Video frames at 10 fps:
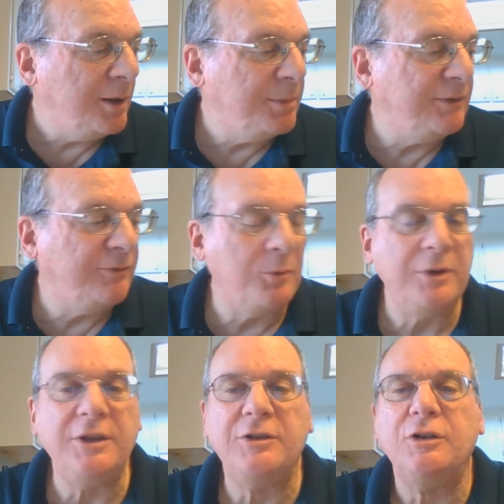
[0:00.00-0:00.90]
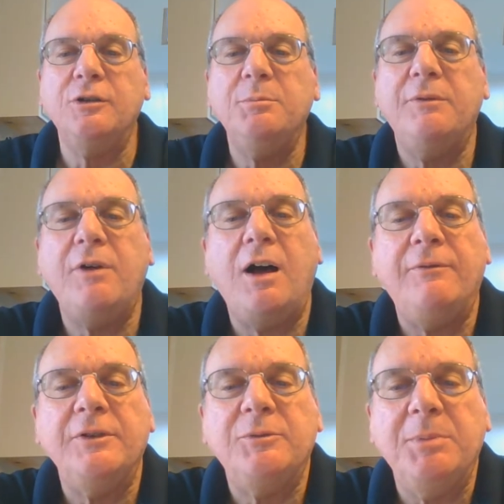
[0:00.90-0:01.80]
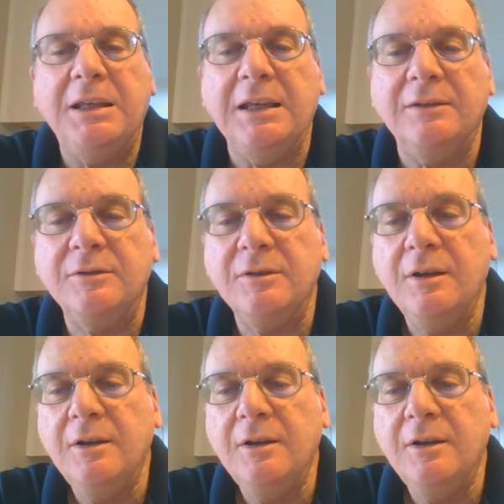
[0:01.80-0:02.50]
before the term of office begins?